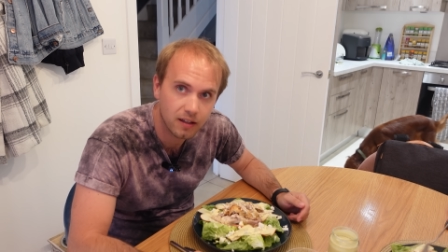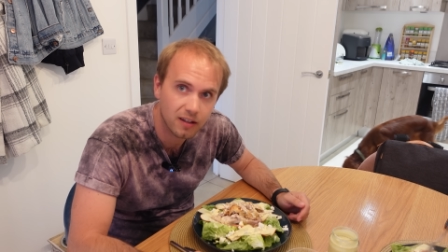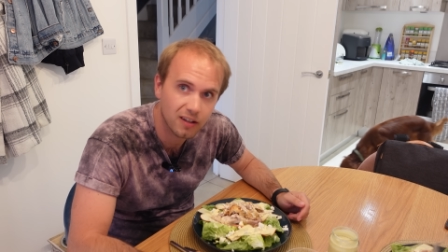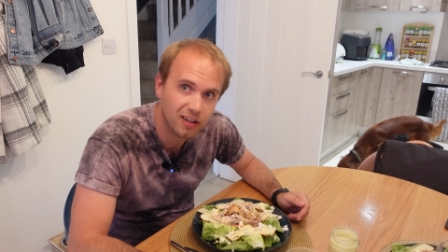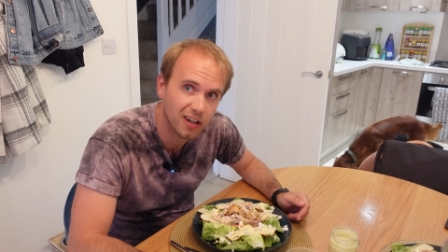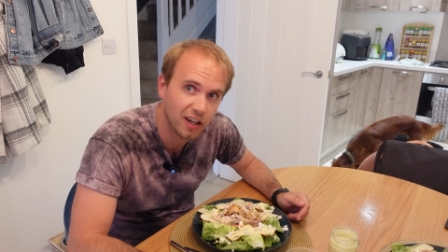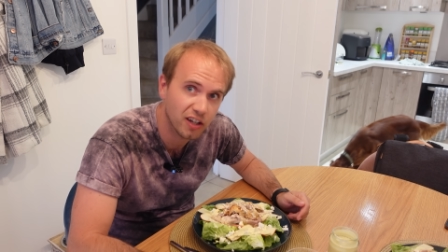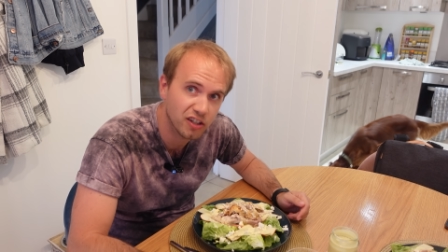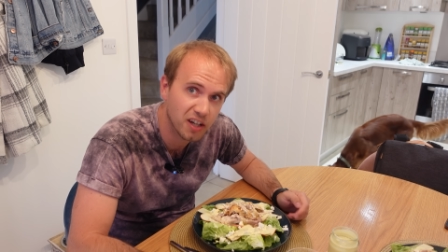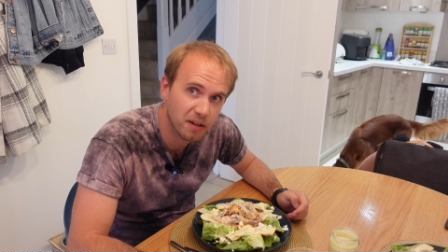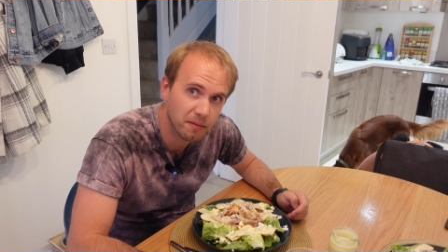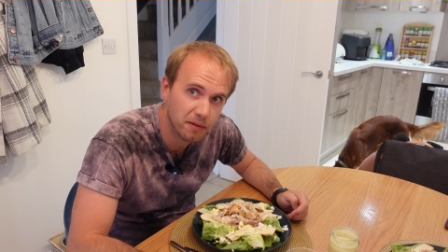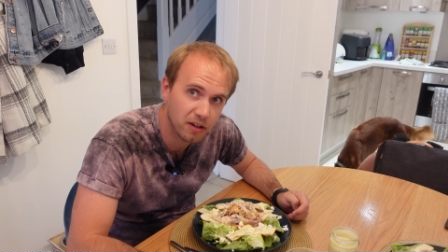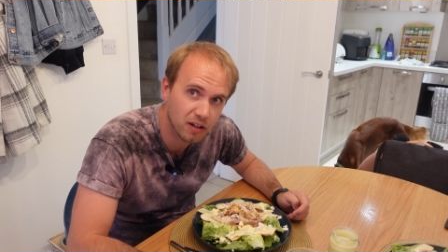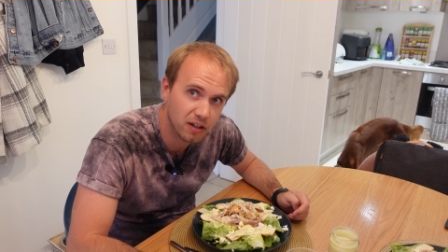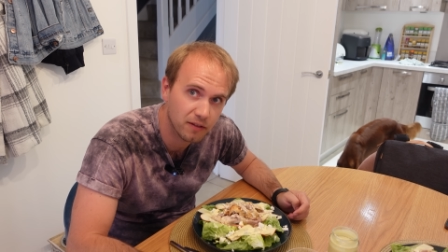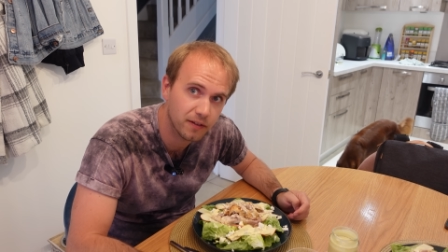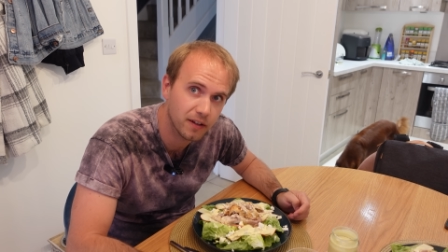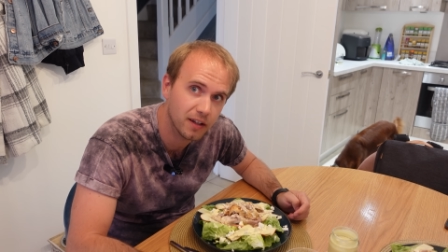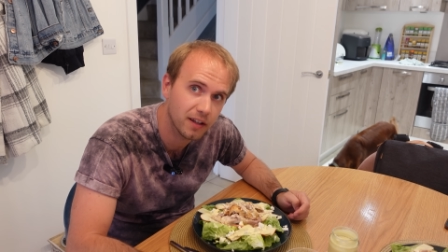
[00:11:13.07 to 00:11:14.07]
You know Jamie
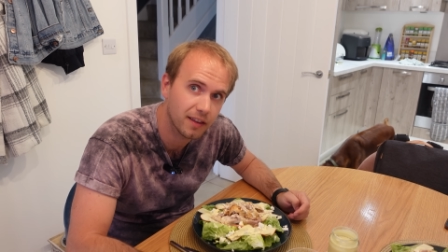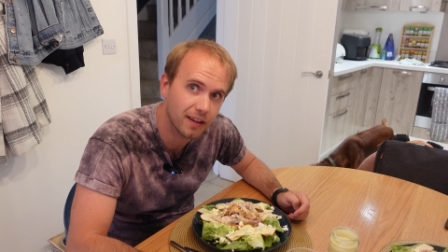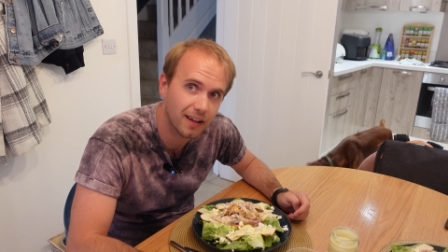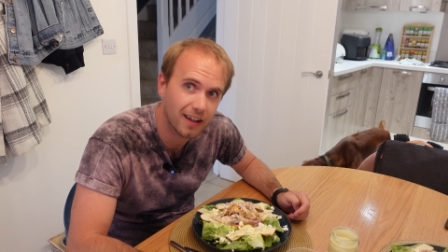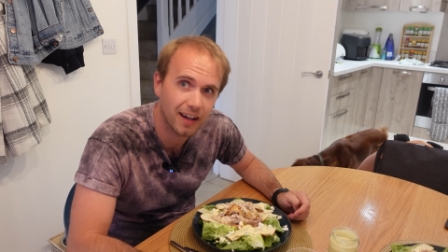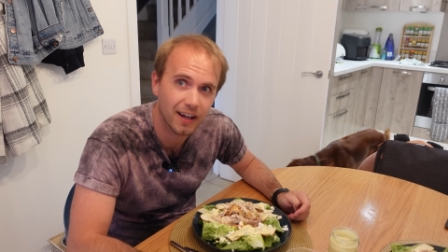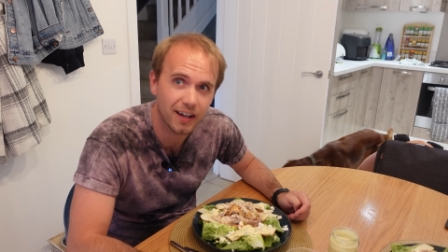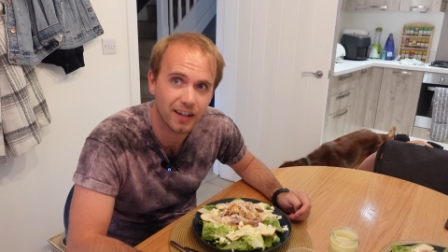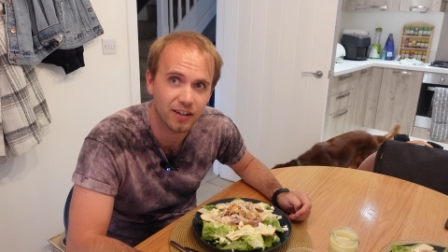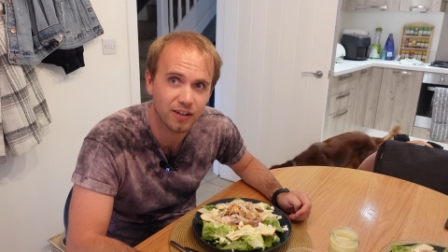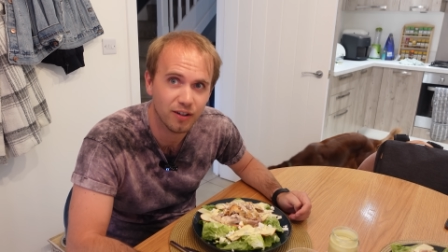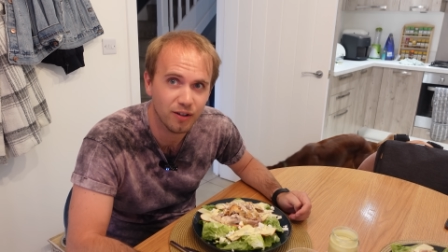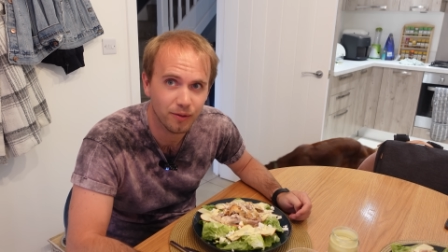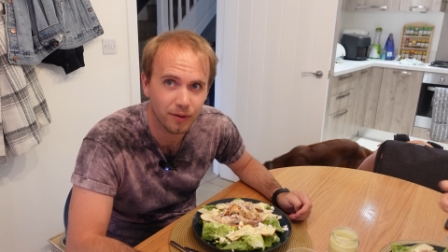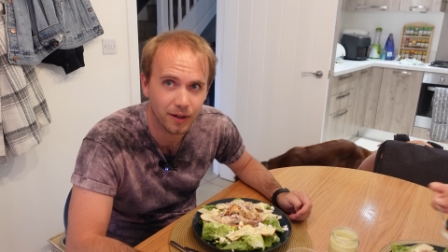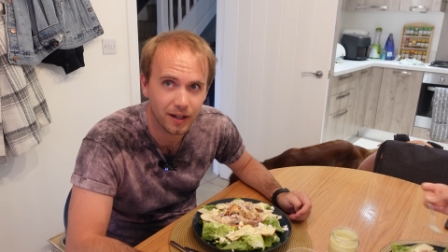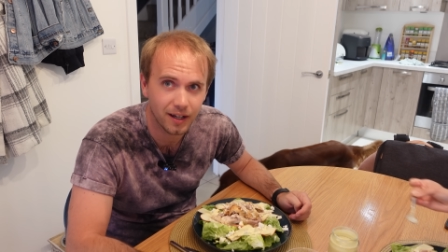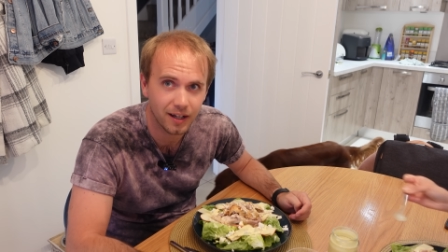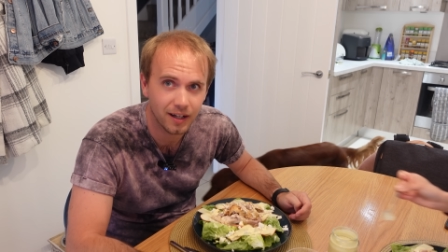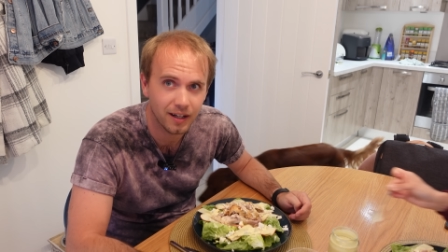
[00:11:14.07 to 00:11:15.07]
Oliver, the guy who
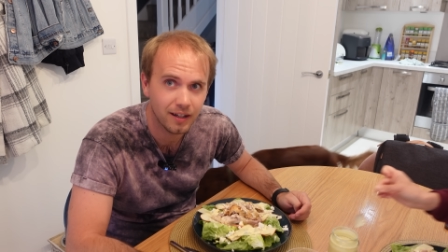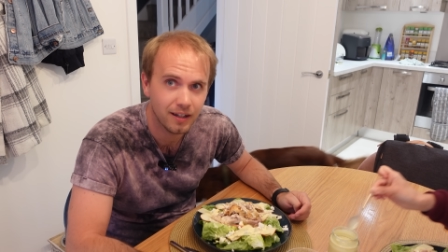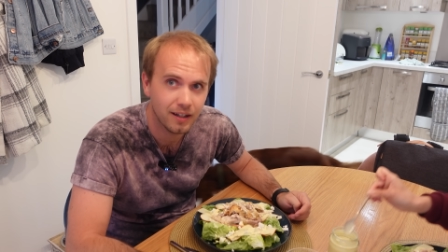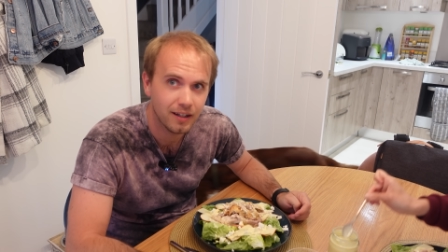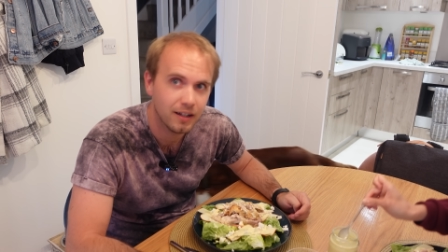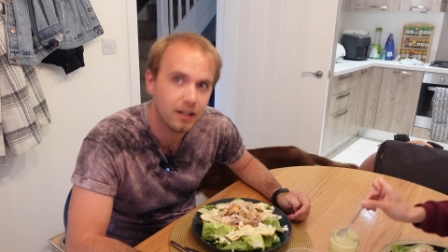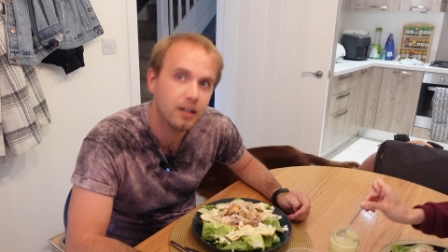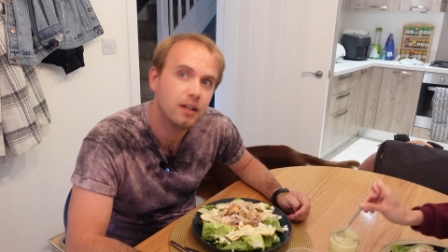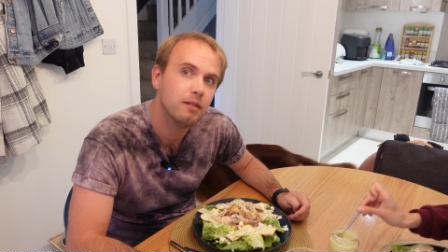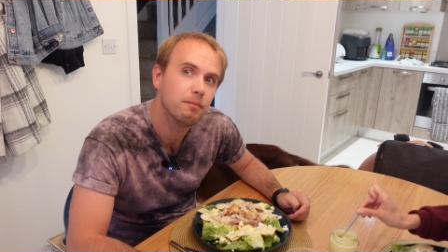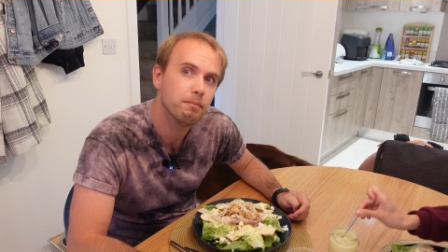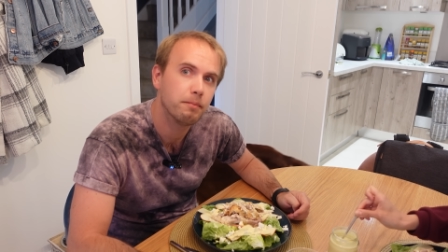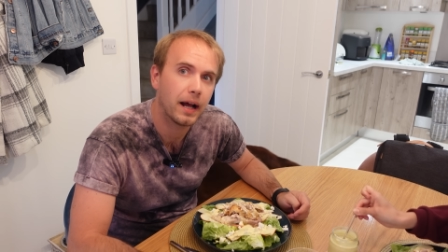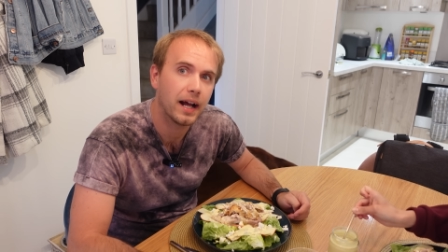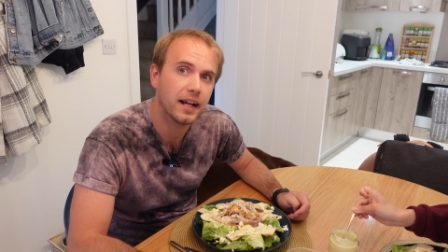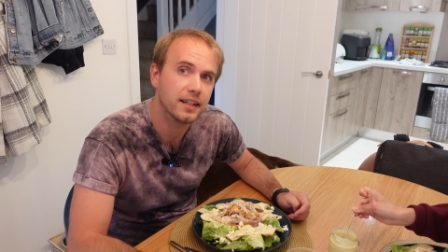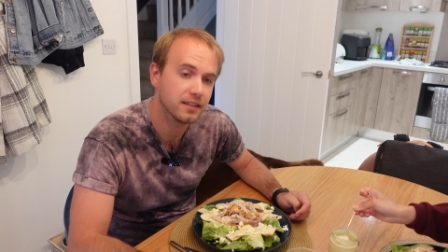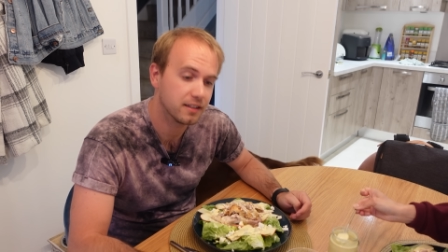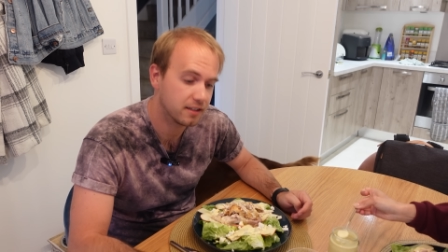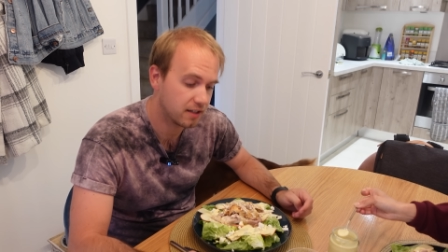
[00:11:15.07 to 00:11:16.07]

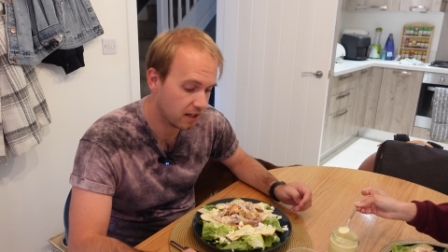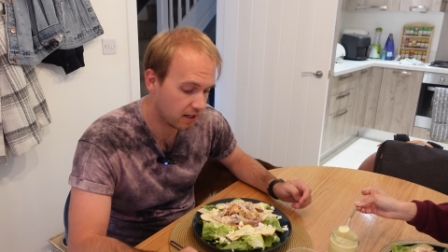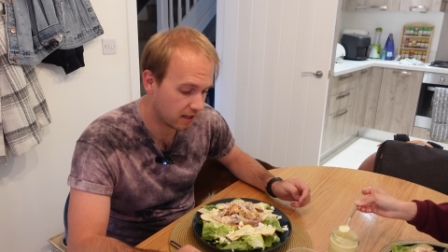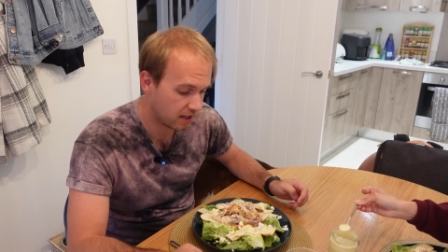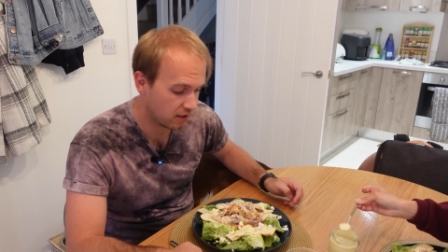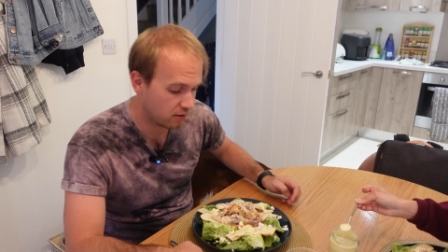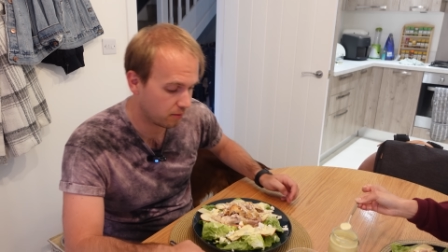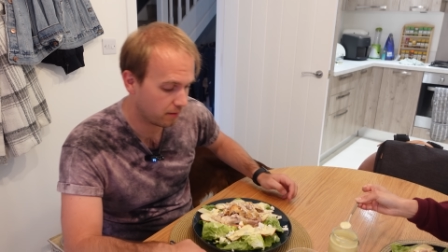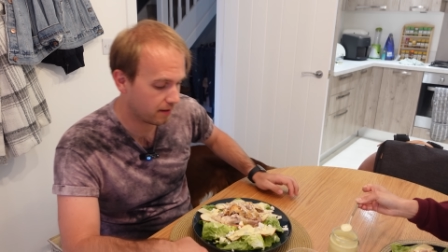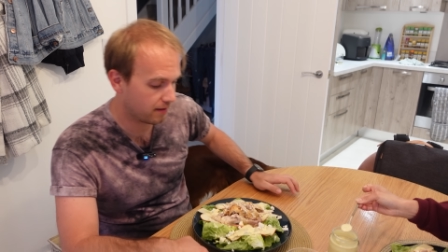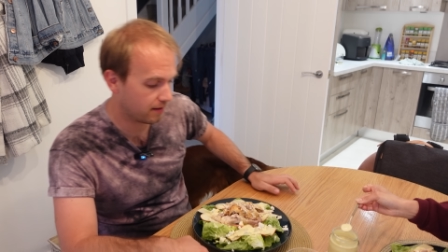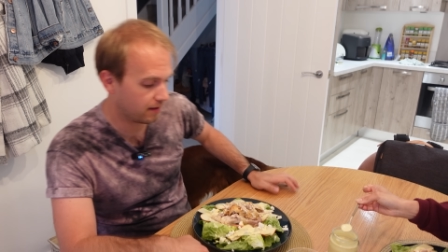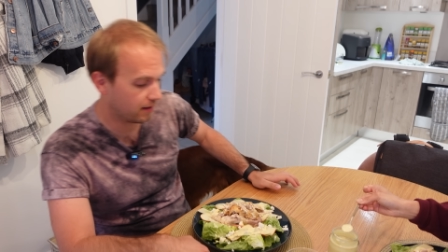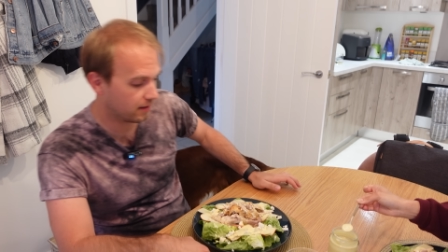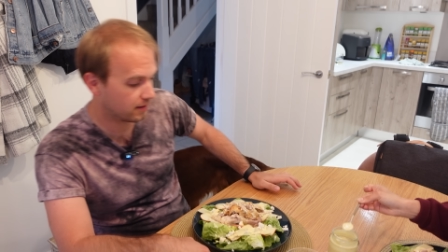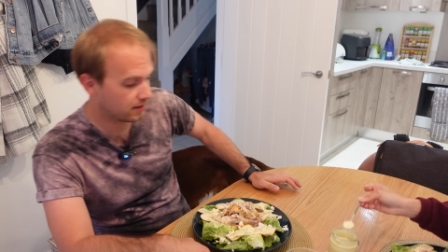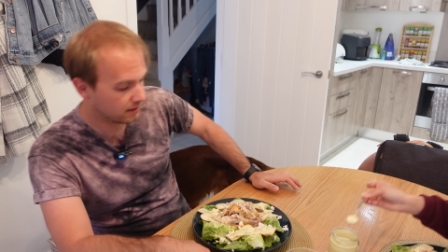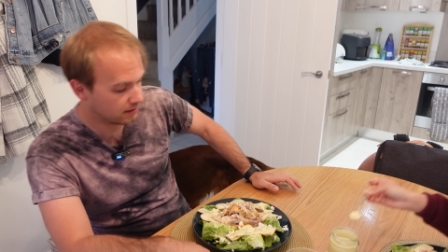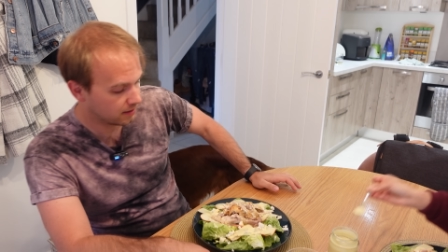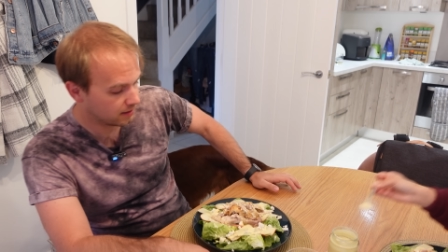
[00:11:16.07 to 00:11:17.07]
banned turkey
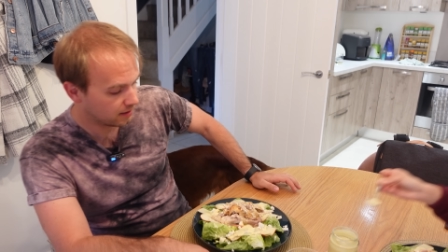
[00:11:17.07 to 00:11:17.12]
Twizzlers.